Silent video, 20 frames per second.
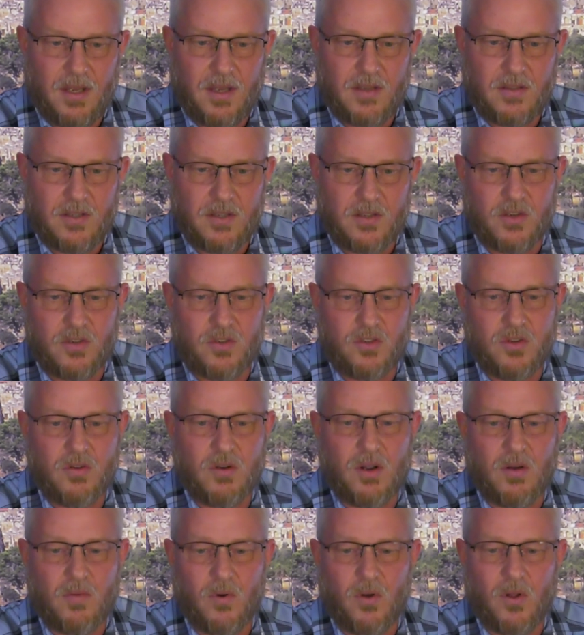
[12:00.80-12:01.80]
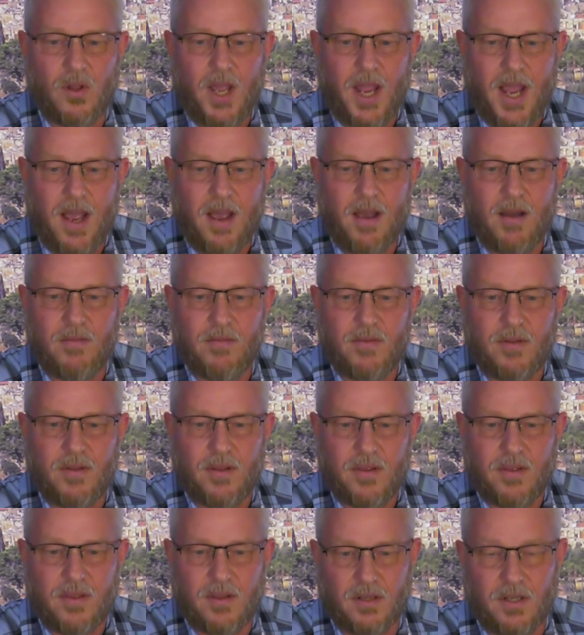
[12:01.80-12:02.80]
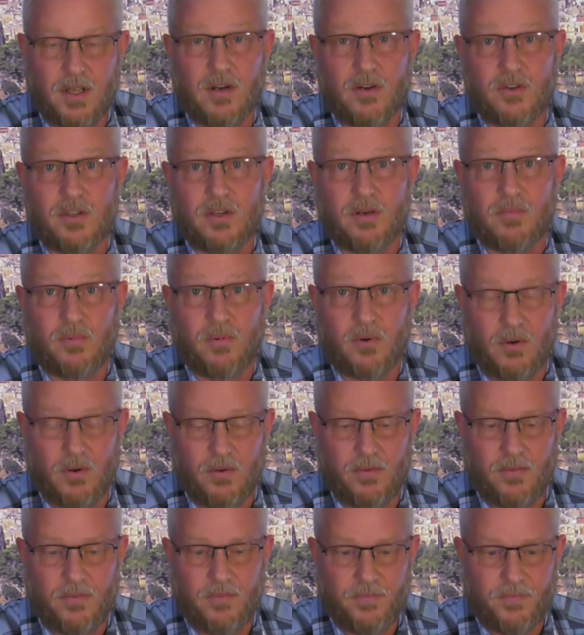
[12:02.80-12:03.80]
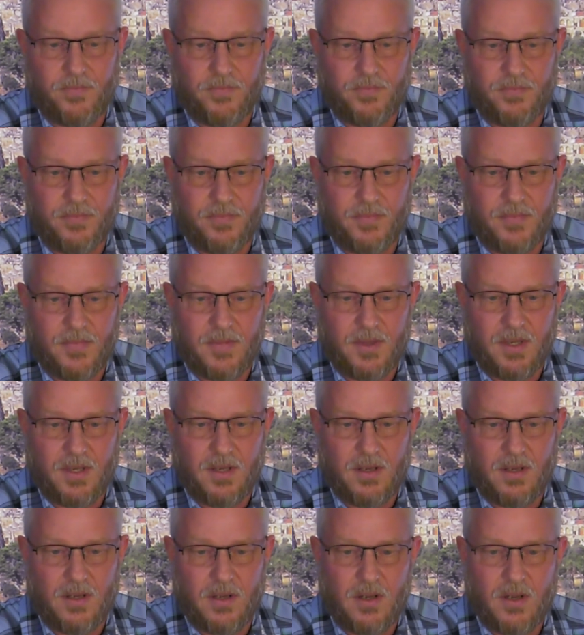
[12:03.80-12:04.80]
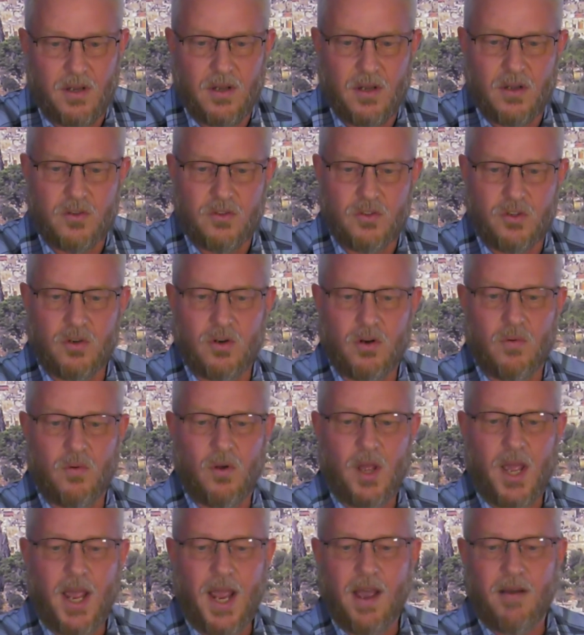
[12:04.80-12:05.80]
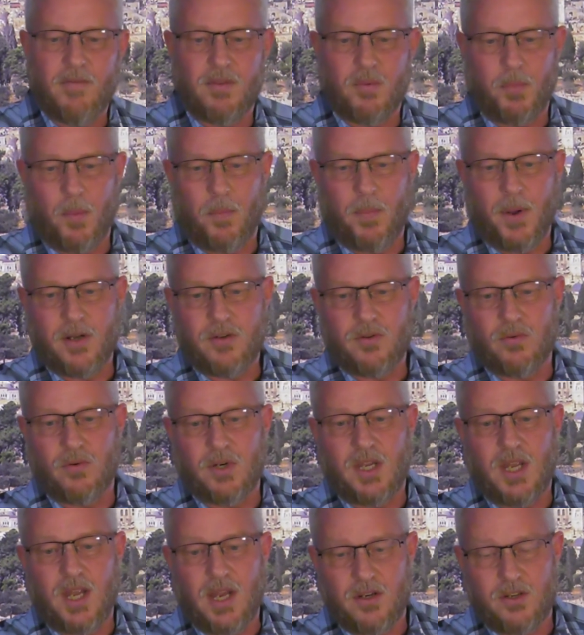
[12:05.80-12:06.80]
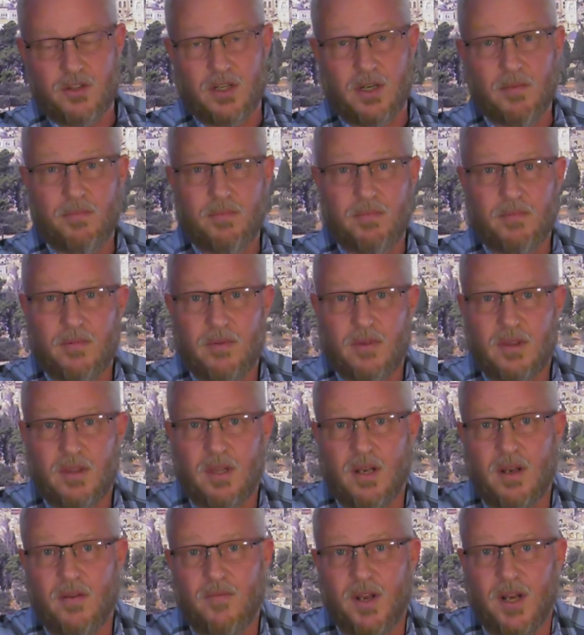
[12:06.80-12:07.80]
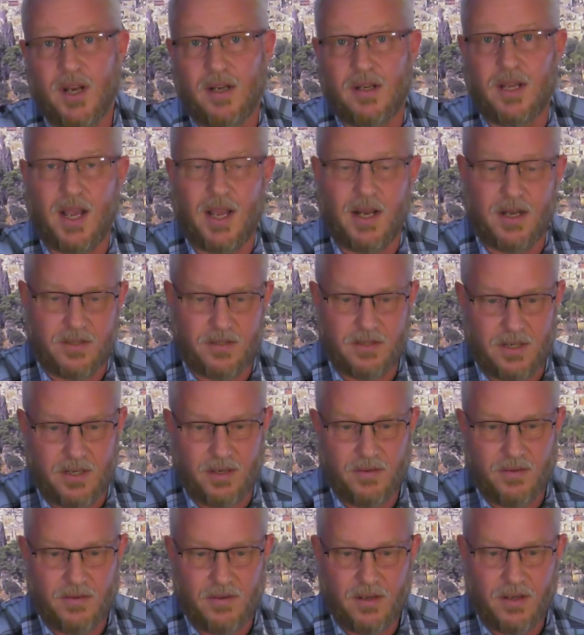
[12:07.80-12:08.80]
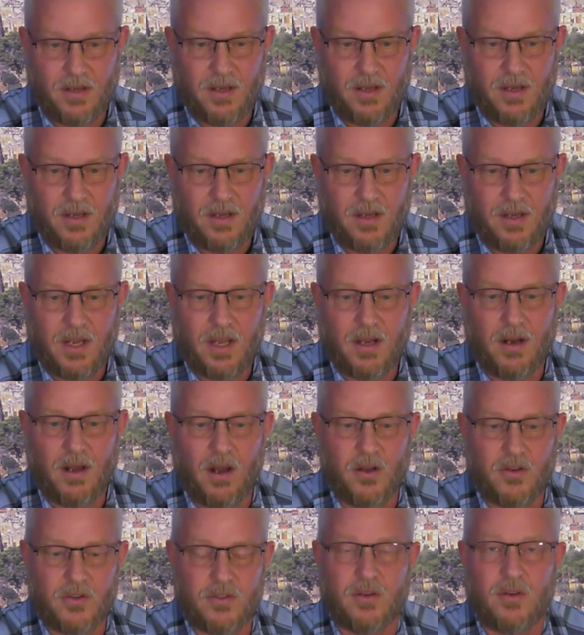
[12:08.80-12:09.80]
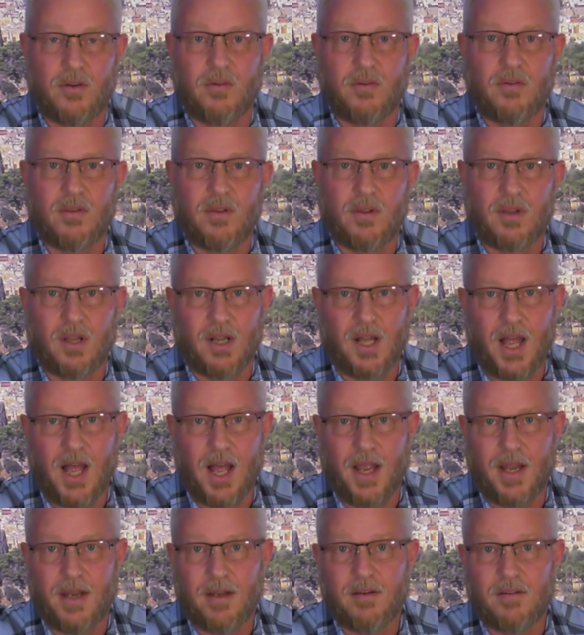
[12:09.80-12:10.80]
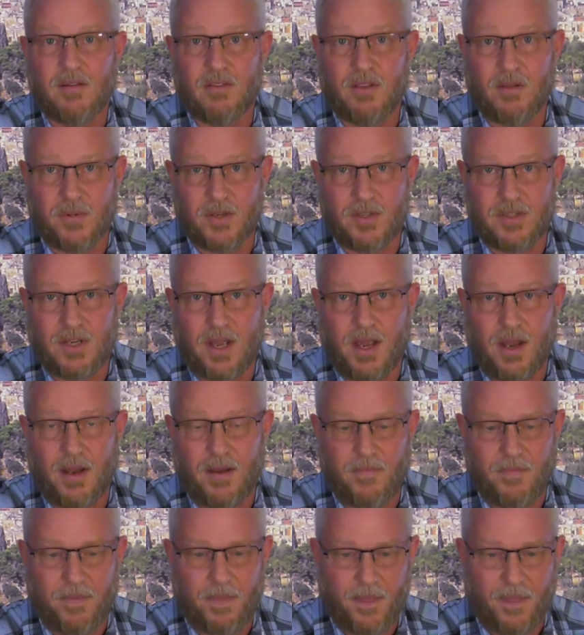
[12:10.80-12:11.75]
So that Judah will have the leadership role. Judah will have the perpetual kingship, the Davidic dynasty, and also the line of the Messiah.